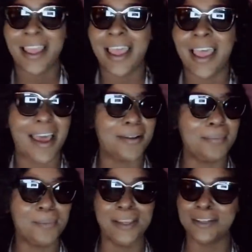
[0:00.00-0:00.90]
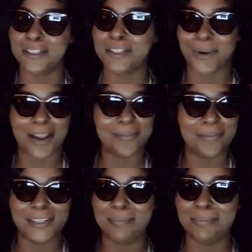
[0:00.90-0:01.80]
How to be a
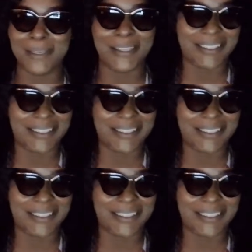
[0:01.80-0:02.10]
trifling bitch.